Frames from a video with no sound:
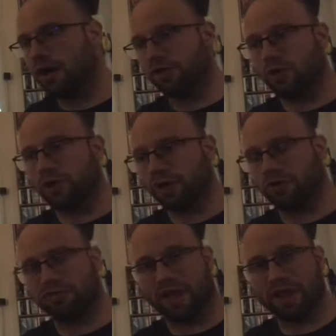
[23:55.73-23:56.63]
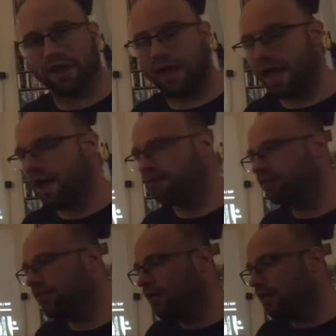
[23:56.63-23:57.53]
notier second half.
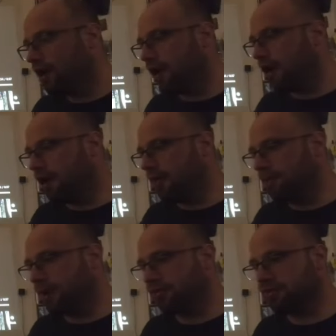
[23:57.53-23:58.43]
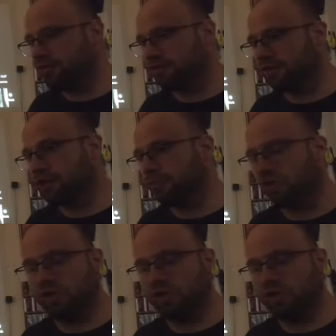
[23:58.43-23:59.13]
But this is a completely